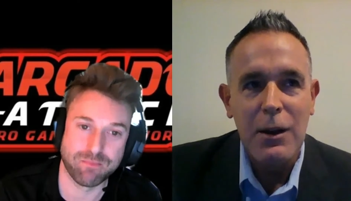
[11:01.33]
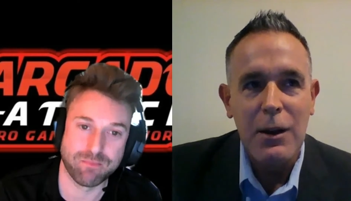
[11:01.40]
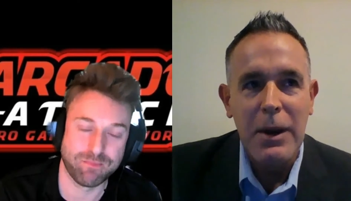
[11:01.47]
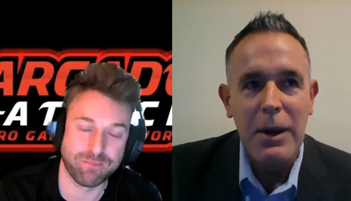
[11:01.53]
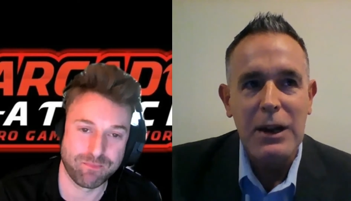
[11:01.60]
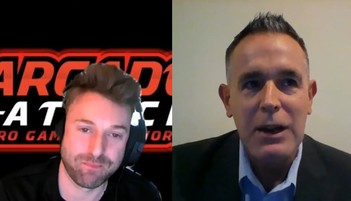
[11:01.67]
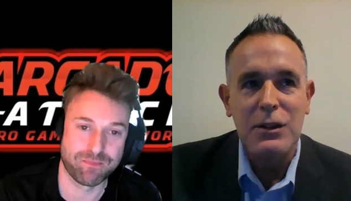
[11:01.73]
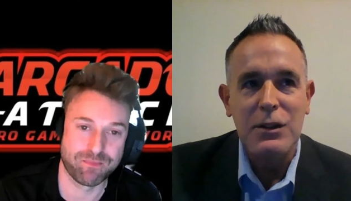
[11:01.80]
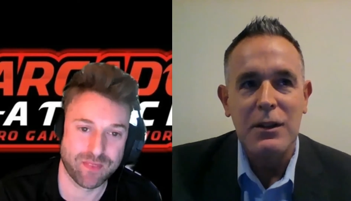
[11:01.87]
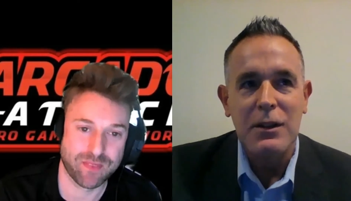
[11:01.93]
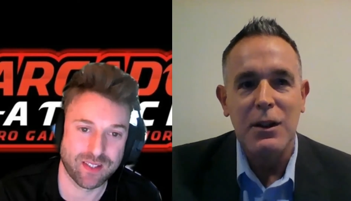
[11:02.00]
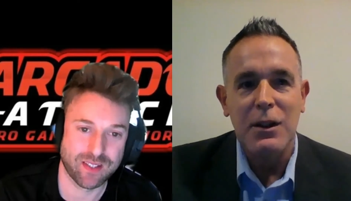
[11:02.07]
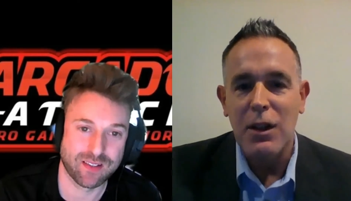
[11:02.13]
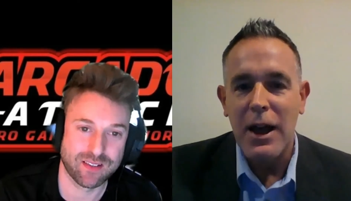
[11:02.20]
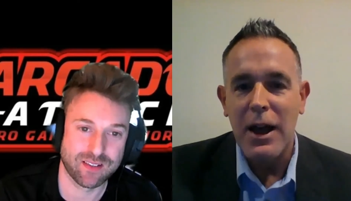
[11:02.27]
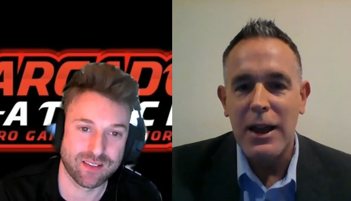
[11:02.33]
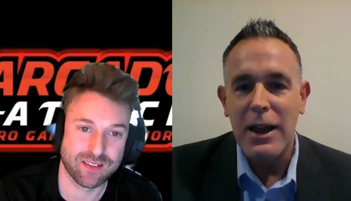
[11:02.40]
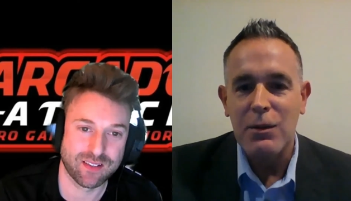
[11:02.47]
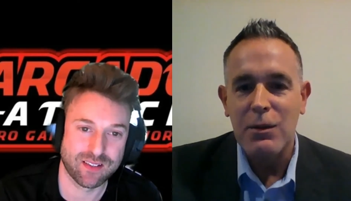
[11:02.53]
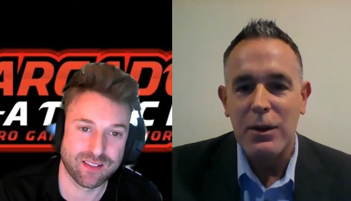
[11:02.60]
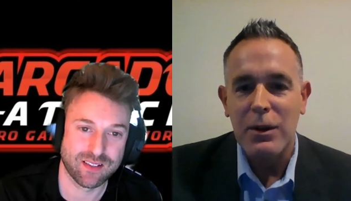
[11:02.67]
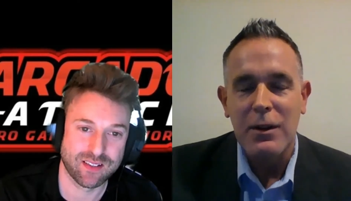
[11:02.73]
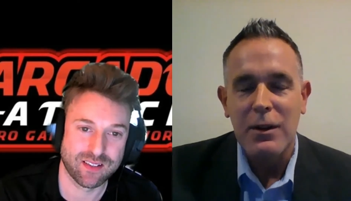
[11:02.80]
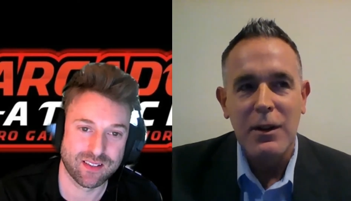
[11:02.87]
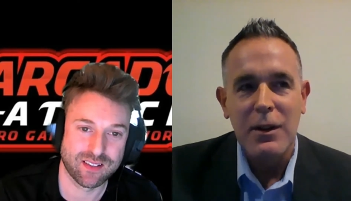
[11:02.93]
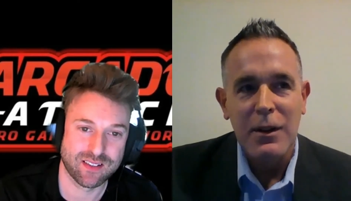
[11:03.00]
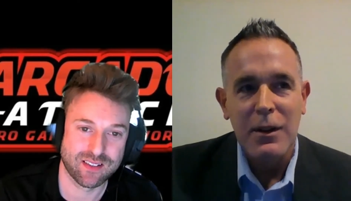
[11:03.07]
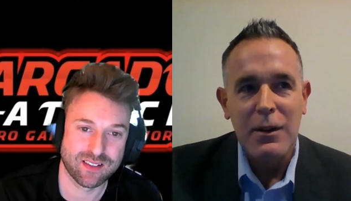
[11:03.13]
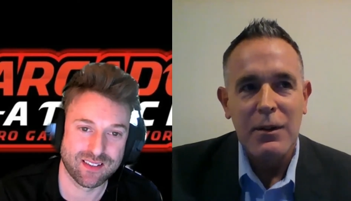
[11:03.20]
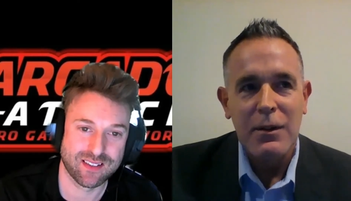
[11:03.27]
Speaker 1: I'm going to imagine that the lion would
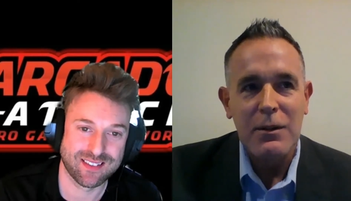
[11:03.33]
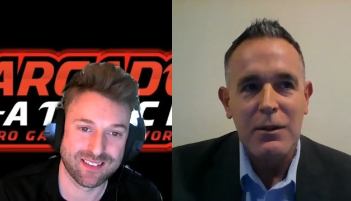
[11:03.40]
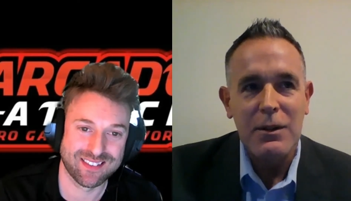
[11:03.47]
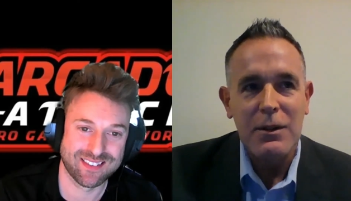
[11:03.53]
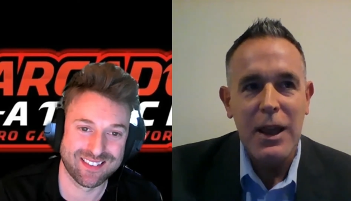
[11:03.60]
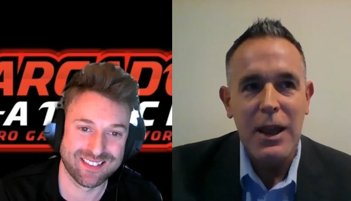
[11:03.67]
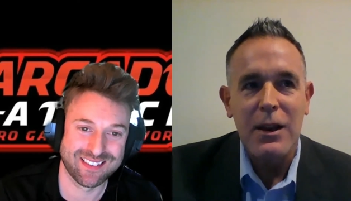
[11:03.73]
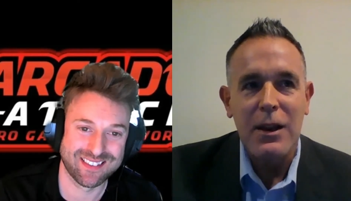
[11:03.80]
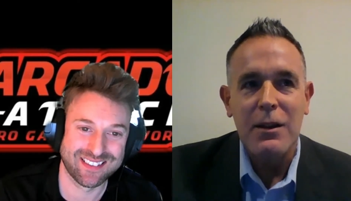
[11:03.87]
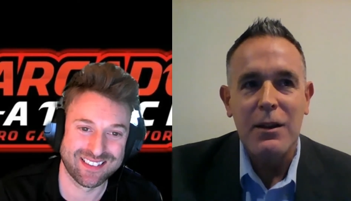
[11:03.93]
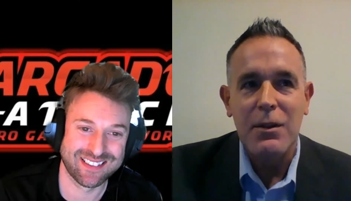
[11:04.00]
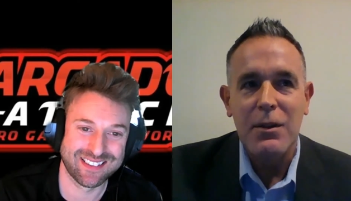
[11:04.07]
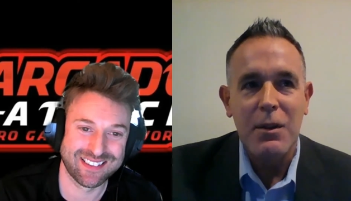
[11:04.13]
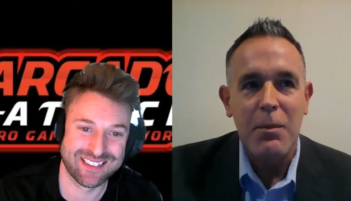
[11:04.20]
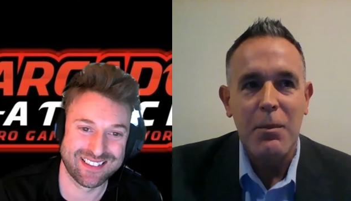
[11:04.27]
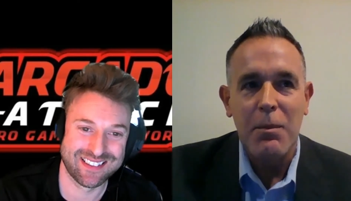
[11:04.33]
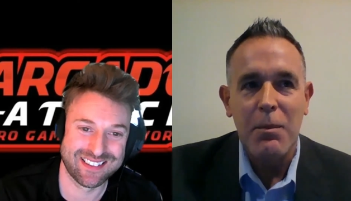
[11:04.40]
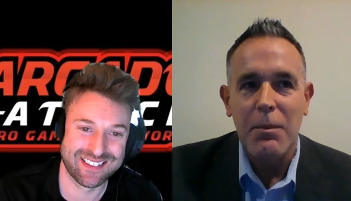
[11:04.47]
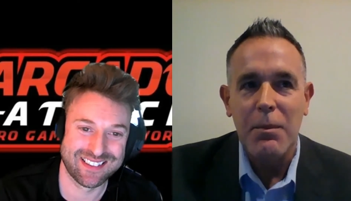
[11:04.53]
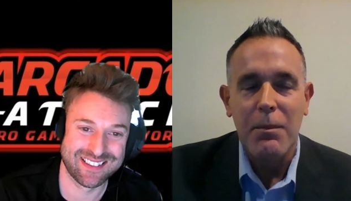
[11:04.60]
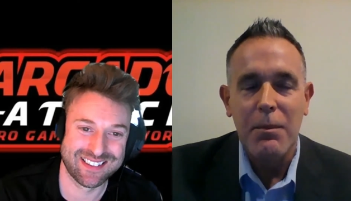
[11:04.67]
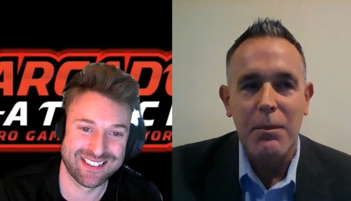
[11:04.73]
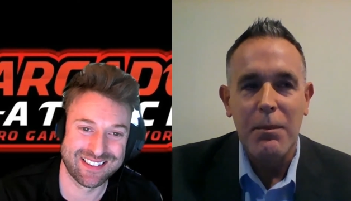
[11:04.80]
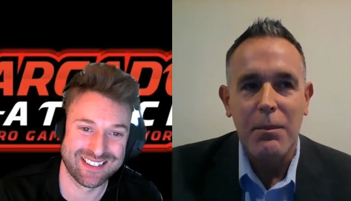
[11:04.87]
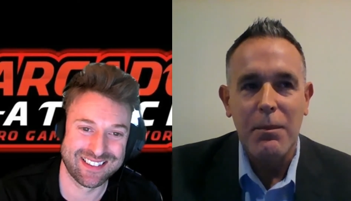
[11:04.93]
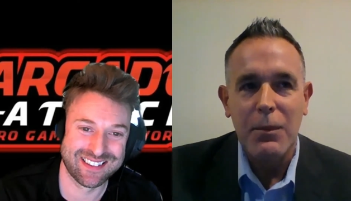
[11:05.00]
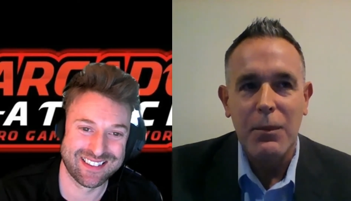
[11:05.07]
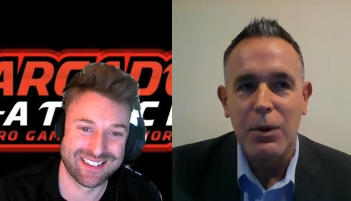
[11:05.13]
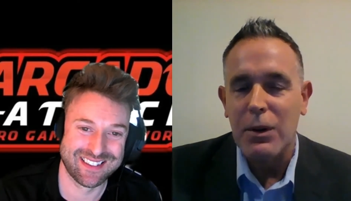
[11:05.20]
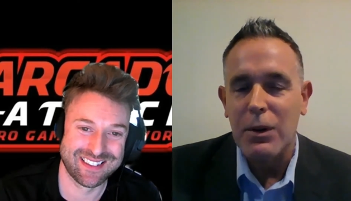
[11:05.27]
take the
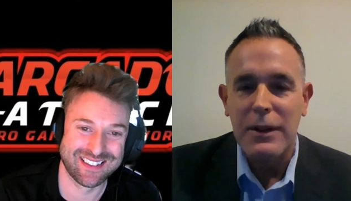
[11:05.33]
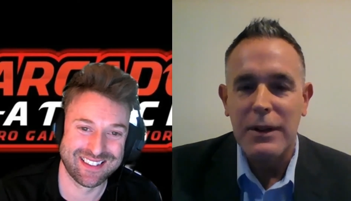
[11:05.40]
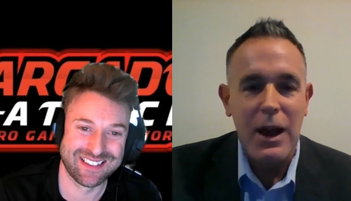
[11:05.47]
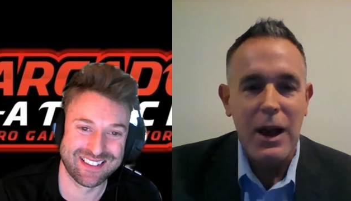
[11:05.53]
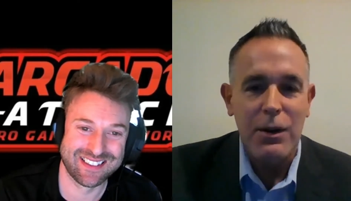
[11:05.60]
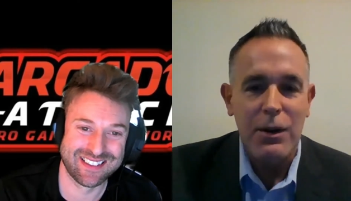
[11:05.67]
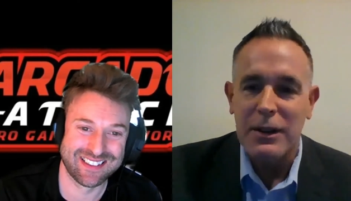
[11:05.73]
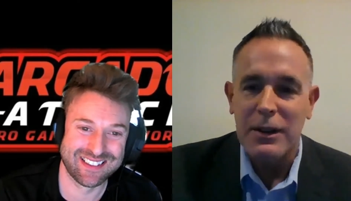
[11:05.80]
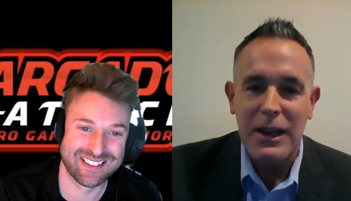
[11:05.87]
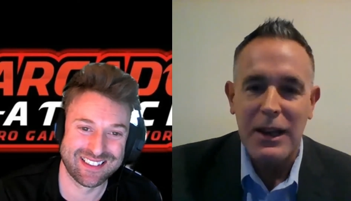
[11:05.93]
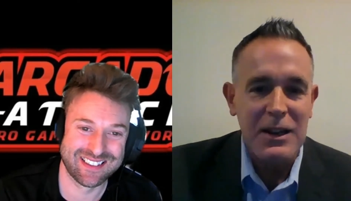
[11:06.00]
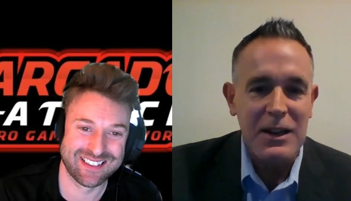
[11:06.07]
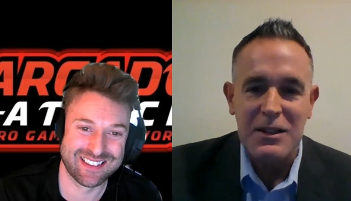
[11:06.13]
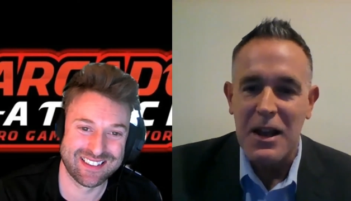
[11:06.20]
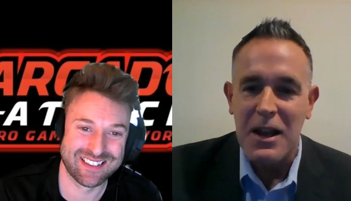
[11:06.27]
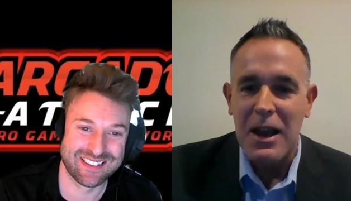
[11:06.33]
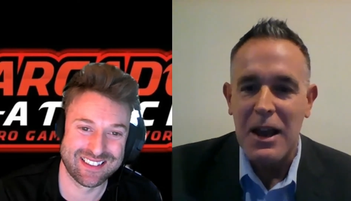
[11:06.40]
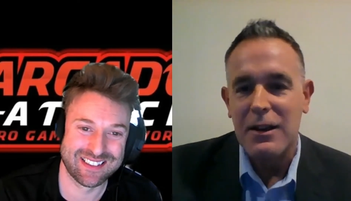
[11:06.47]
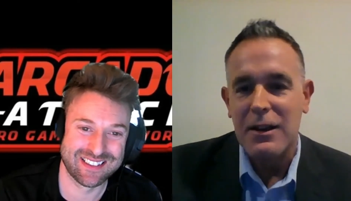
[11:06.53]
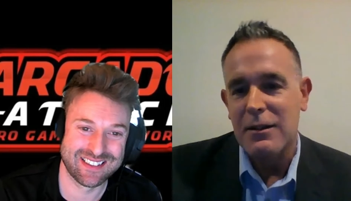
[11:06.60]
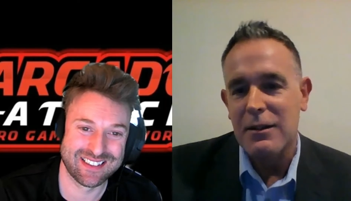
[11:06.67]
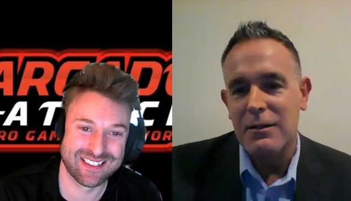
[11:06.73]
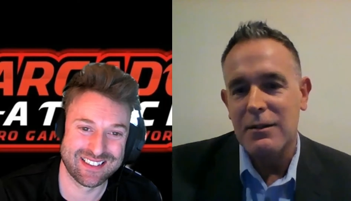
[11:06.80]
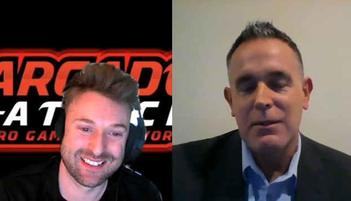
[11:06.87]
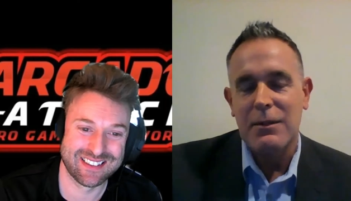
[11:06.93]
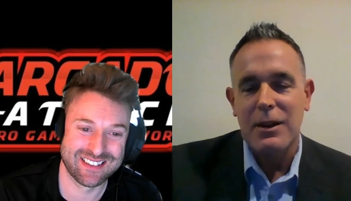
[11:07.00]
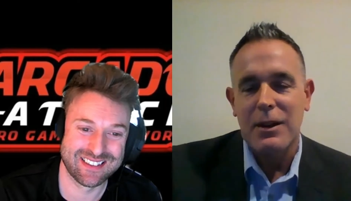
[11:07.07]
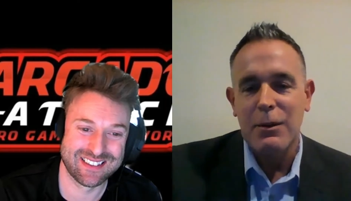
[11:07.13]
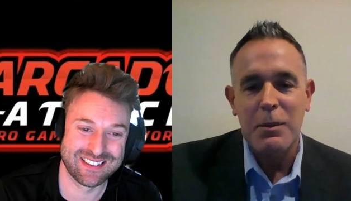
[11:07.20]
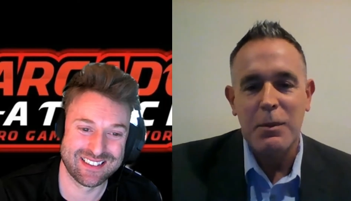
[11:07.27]
gorilla down and get at his neck, and
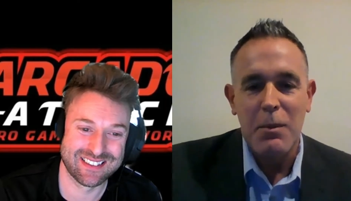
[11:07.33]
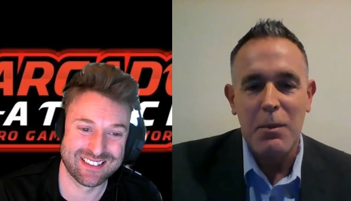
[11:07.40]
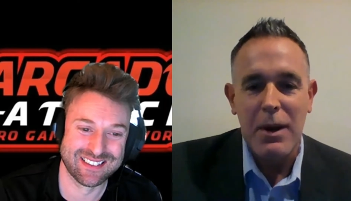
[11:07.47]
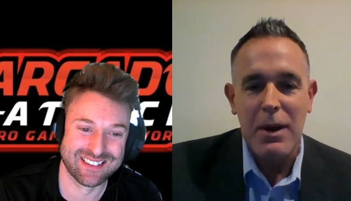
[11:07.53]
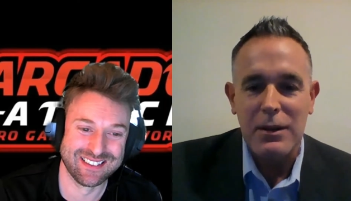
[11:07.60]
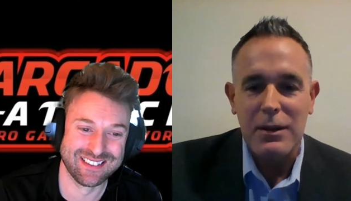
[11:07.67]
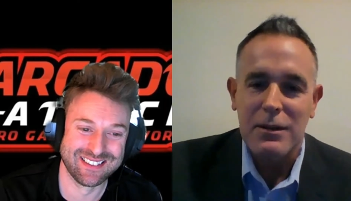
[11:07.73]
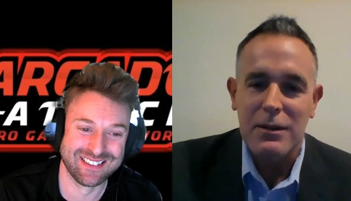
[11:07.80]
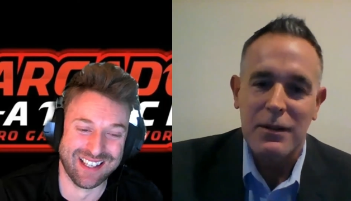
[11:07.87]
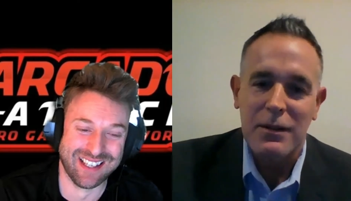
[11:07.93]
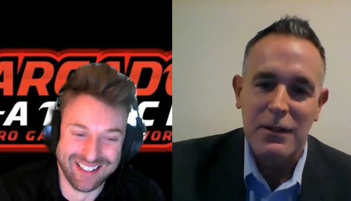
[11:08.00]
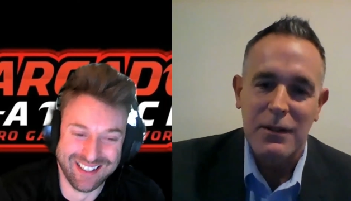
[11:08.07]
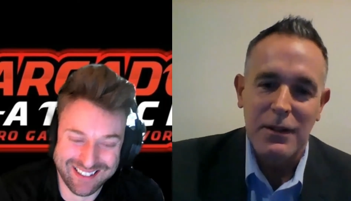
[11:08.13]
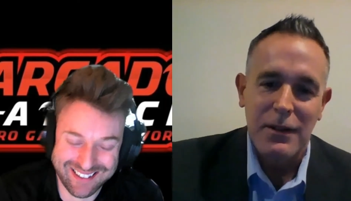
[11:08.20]
it would be a mess.